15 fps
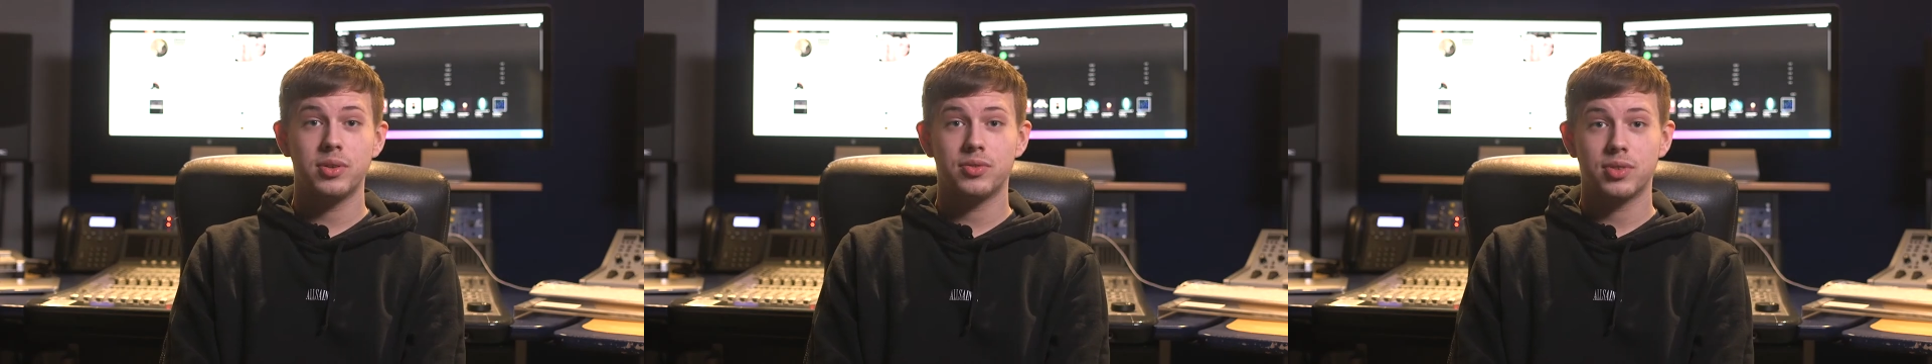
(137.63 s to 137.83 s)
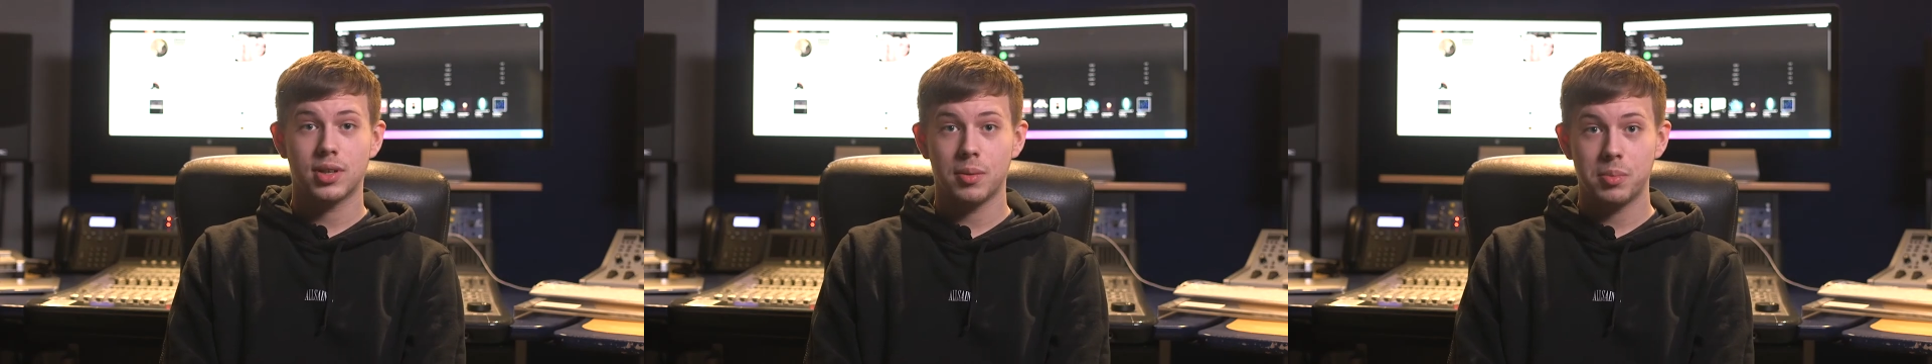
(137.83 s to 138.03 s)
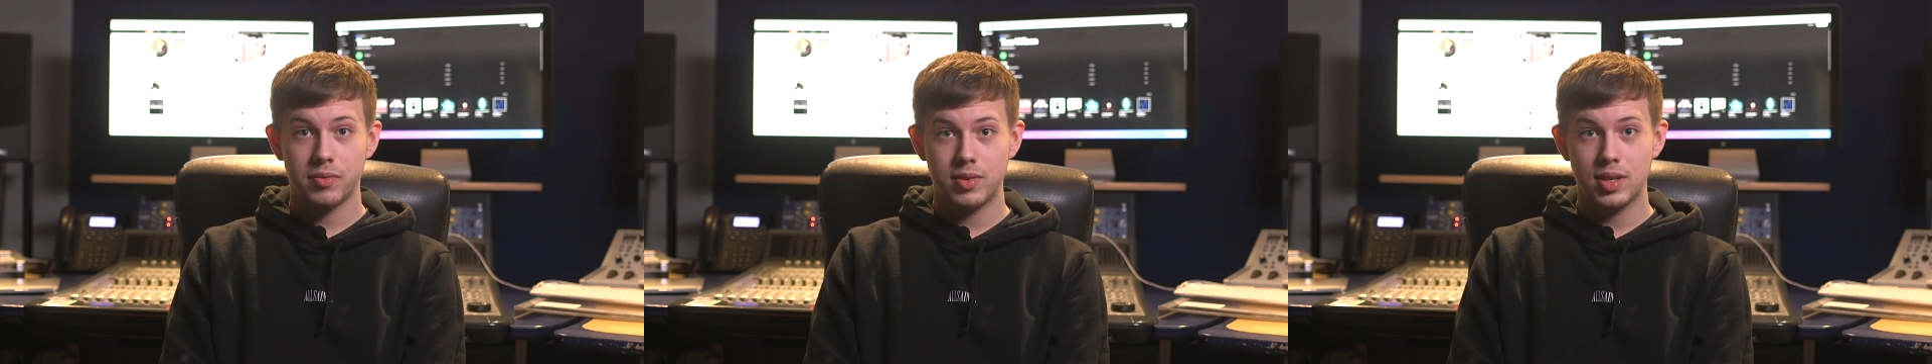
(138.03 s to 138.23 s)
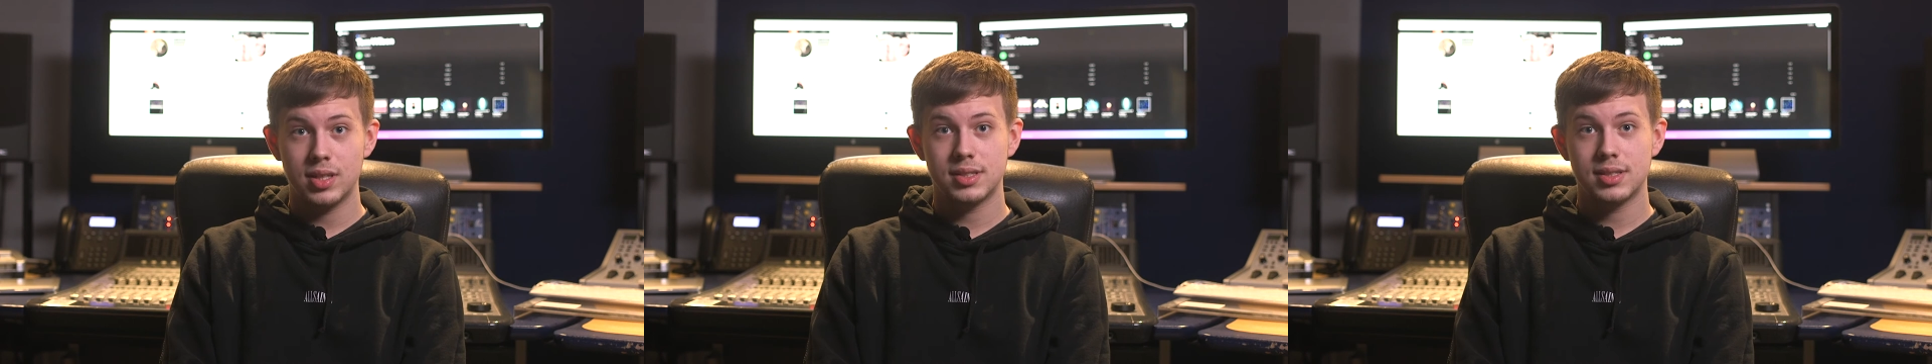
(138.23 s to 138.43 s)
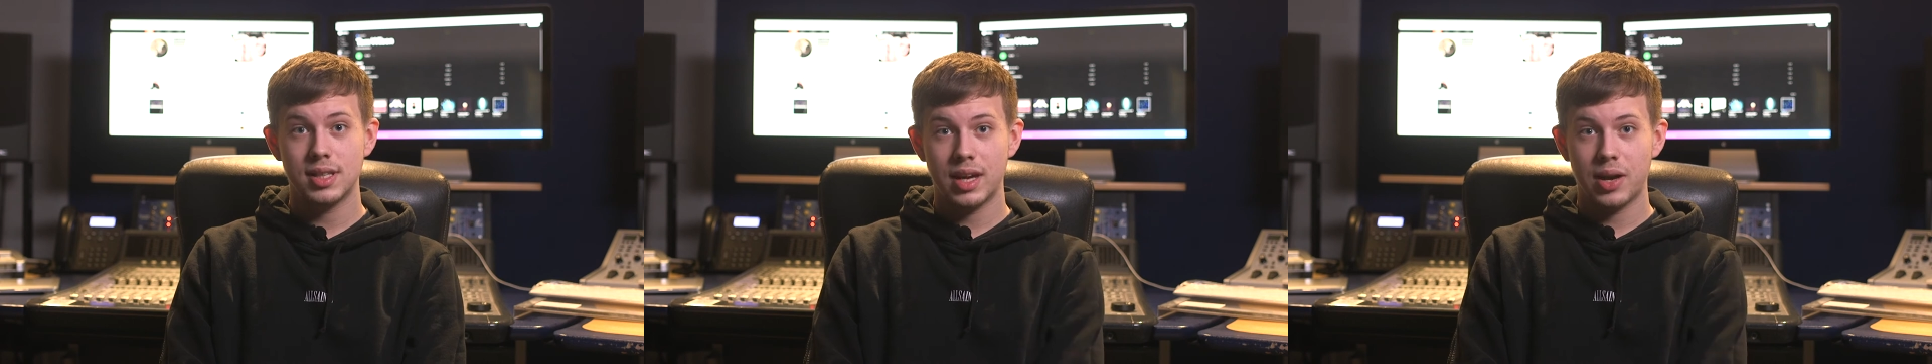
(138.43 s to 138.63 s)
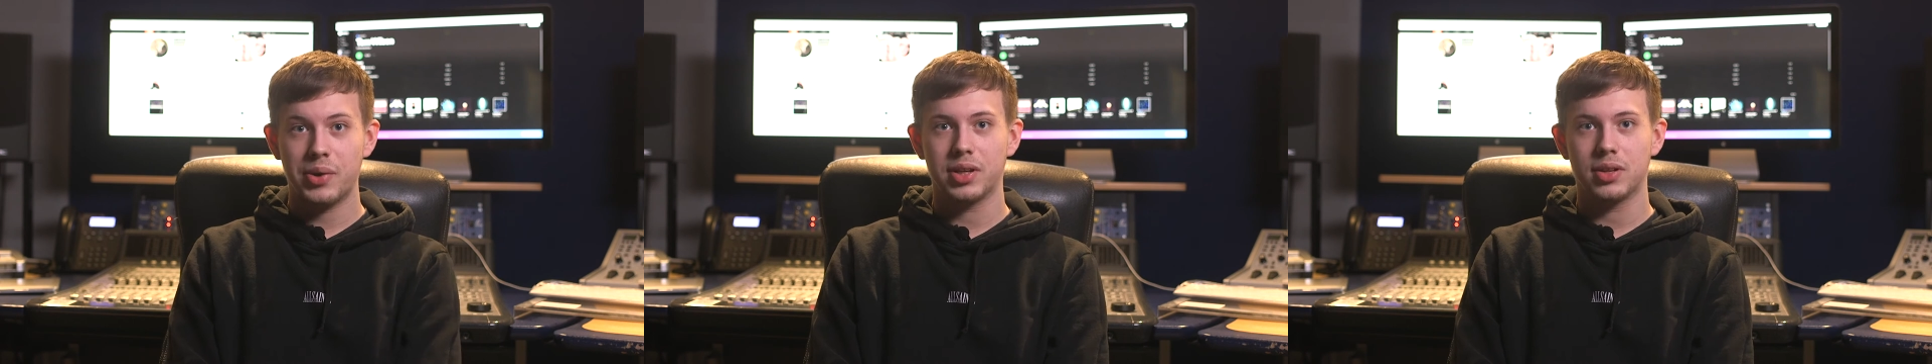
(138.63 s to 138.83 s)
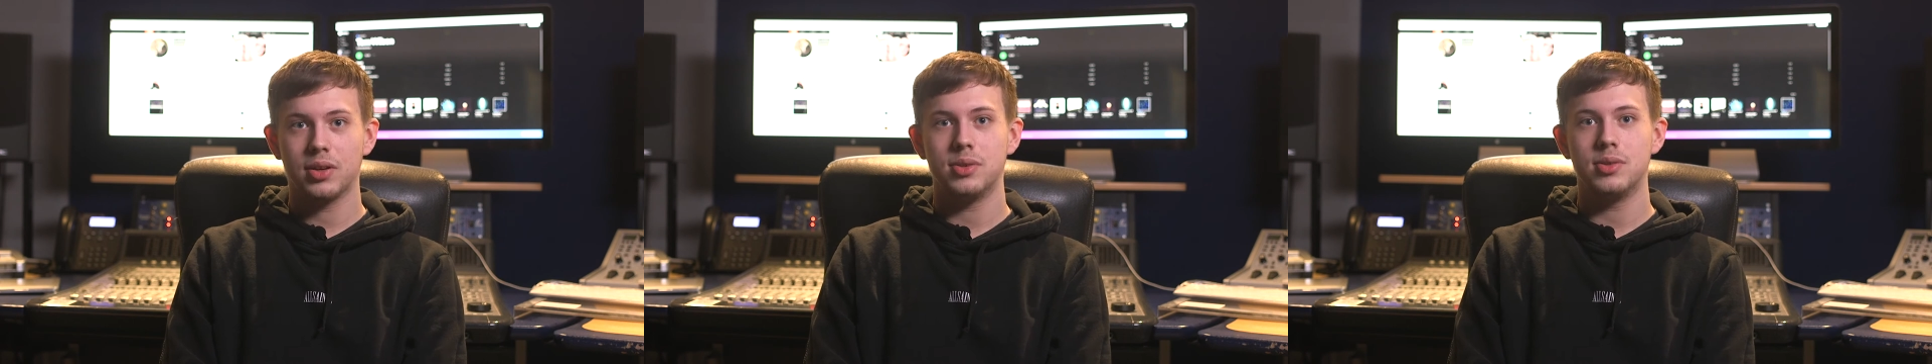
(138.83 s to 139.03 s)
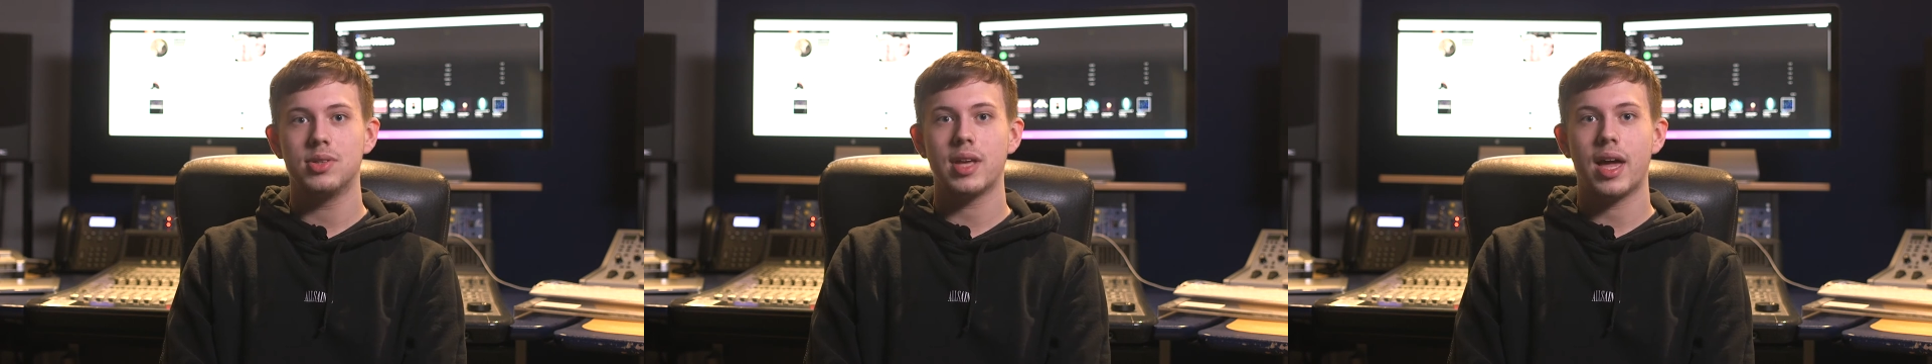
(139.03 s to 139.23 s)
it for a couple of years, see how it
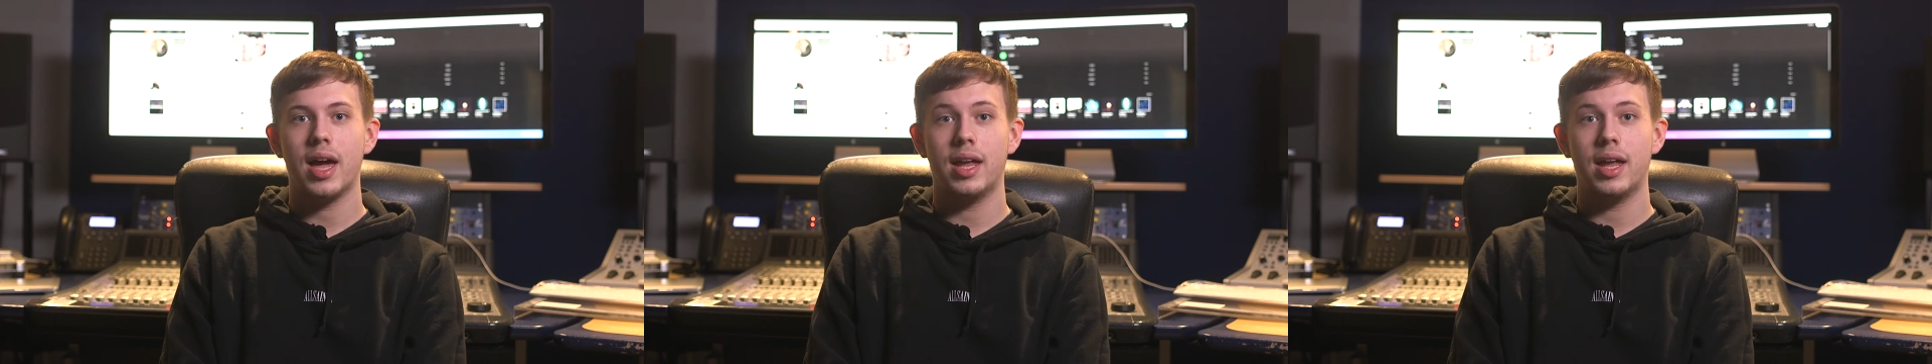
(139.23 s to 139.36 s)
goes,